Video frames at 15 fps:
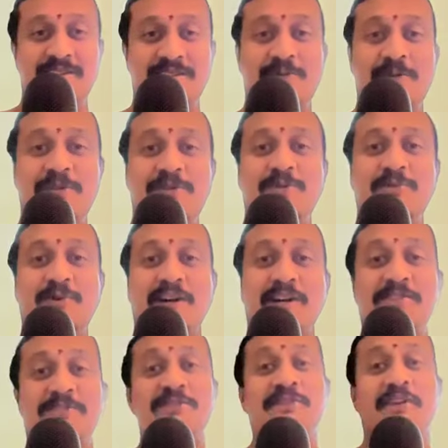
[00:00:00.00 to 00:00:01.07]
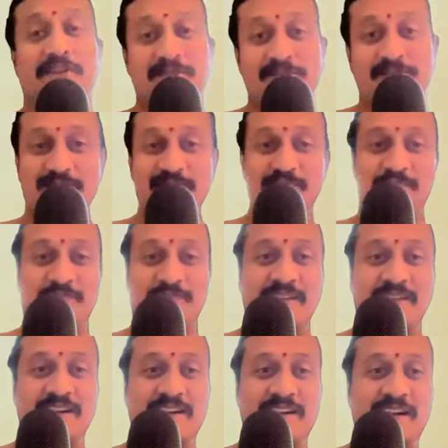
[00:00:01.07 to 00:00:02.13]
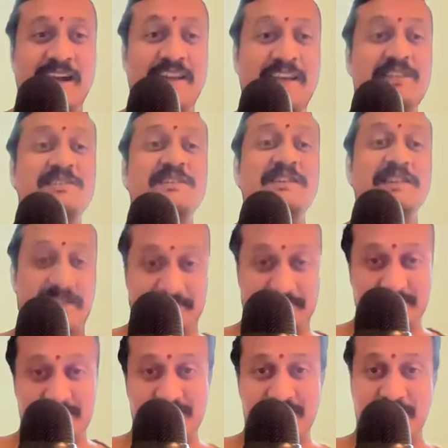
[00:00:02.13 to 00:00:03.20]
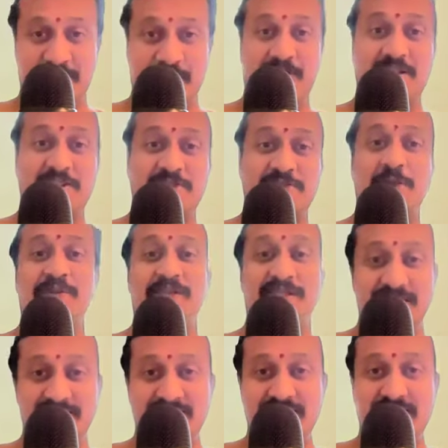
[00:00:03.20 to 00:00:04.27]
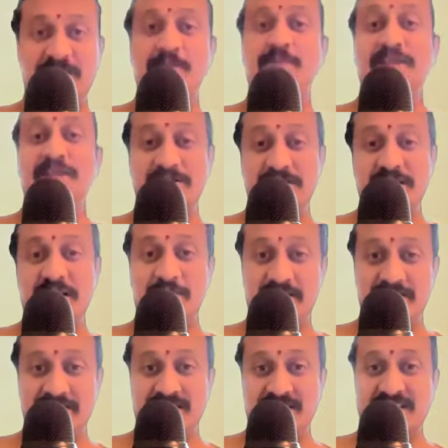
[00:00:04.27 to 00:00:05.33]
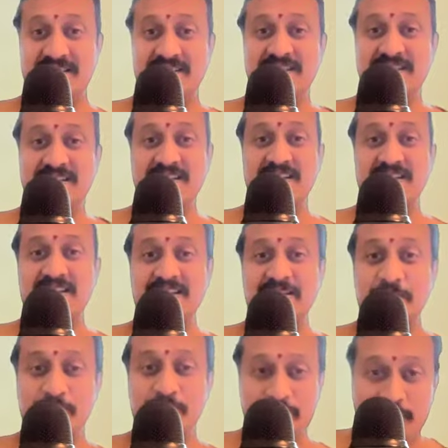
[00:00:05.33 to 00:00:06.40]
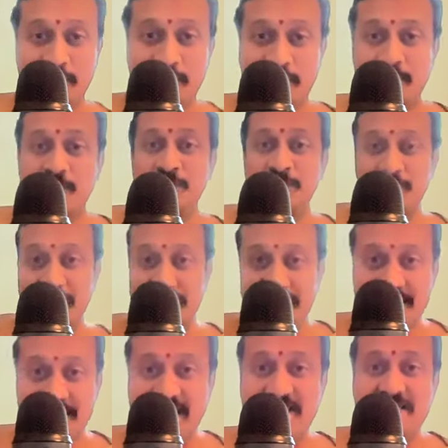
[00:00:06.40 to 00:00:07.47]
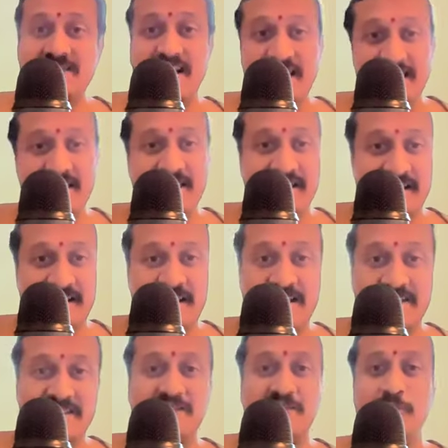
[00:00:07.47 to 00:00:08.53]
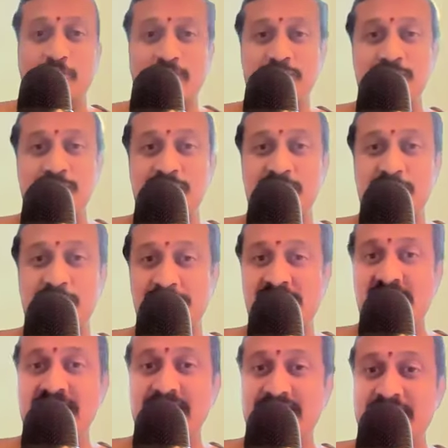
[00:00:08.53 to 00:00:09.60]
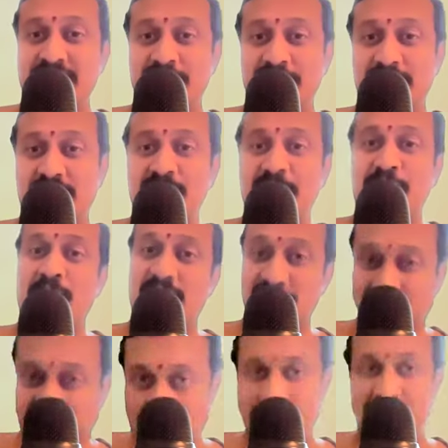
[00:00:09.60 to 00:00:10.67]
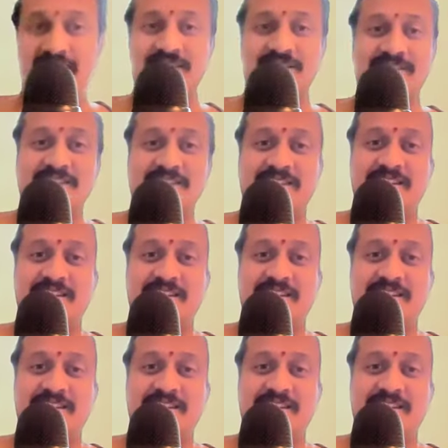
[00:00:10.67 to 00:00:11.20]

The one who constructs, an engineer is called as Sthapati, a civil engineer basically. The one who designs and executes the planning and everything is called as Sthapati.